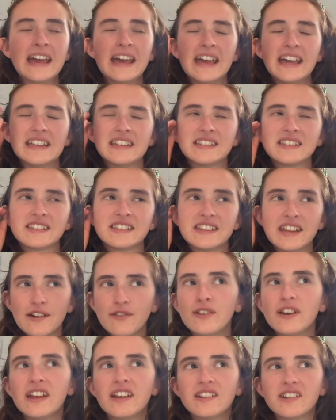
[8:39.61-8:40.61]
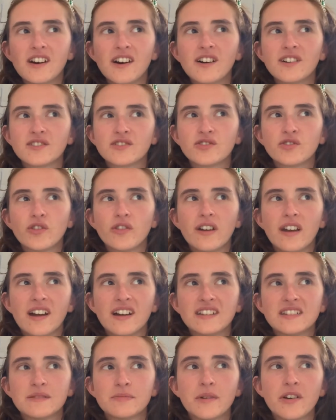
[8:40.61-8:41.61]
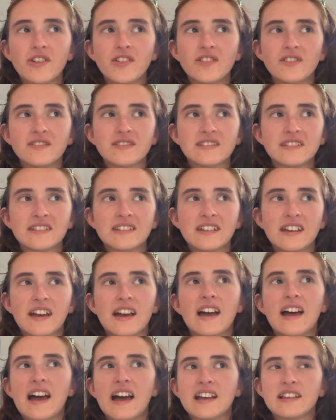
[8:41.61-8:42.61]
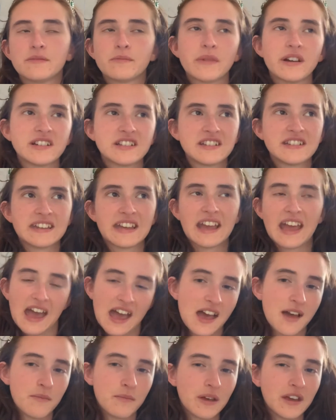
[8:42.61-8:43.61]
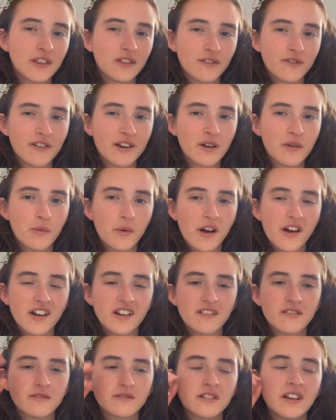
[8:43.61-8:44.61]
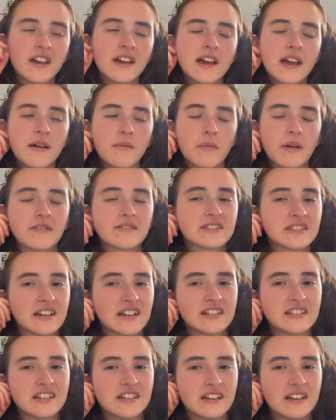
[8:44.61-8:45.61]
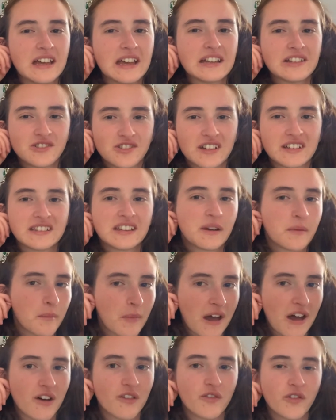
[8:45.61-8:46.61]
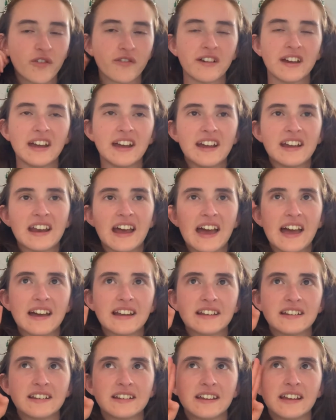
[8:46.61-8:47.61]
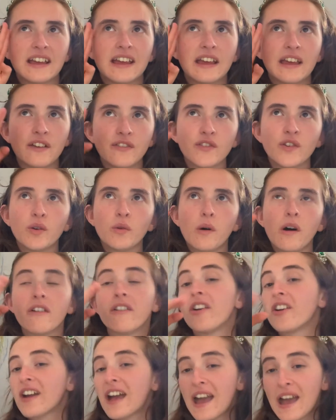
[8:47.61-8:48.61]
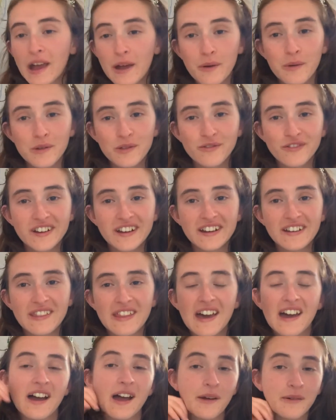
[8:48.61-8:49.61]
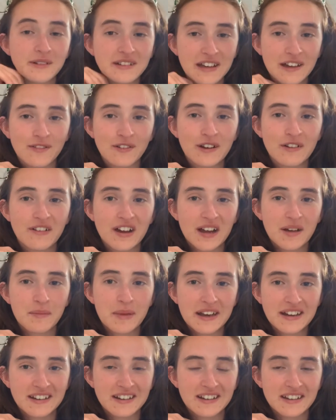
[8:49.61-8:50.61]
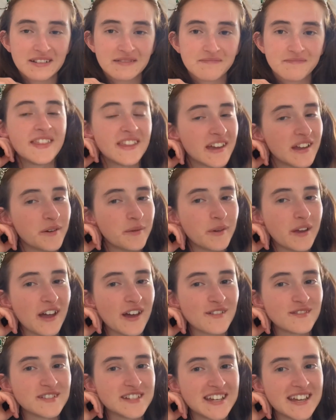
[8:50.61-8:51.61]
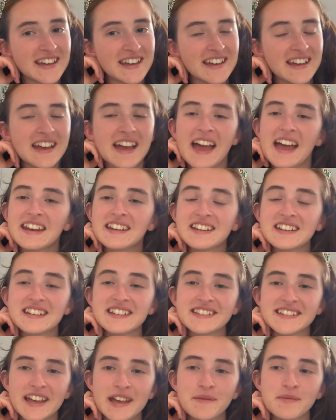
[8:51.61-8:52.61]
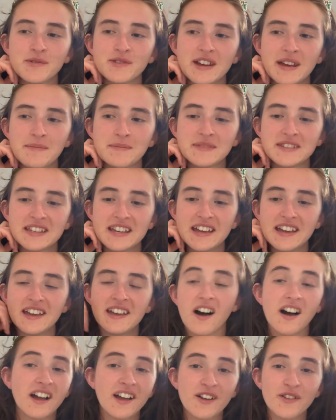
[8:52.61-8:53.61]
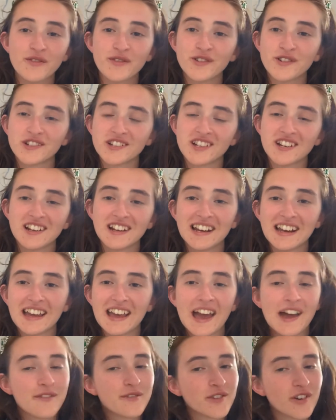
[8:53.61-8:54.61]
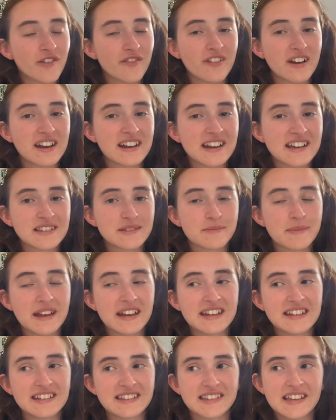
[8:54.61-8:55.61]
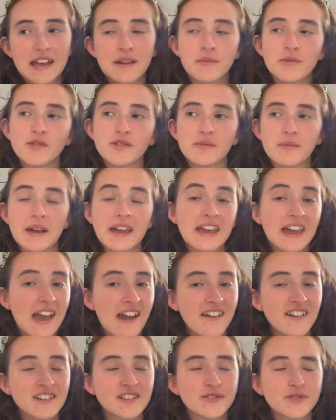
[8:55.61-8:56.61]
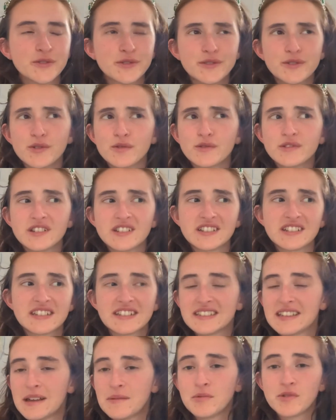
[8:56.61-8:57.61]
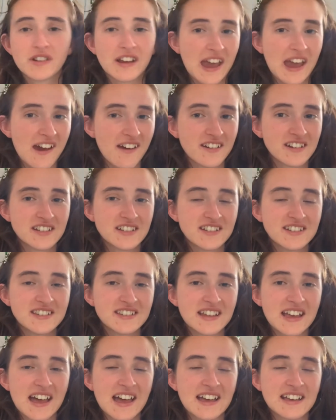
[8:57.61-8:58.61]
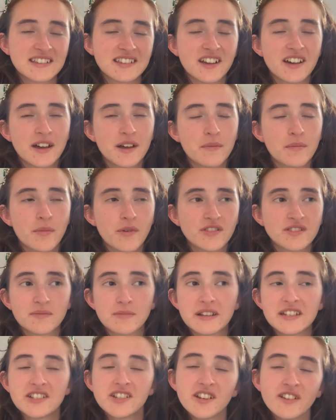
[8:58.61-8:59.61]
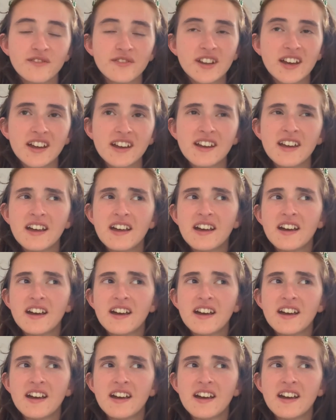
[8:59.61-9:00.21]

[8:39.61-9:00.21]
It's definitely a dark story, I suppose, as much as it can be in the real world, but it's such an interesting and powerful read, and if you are okay with reading that, I would definitely recommend it. Then we have Tyr and a disabled MC. I unfortunately have not read as many disabled main characters or just disabled characters as I possibly should have done.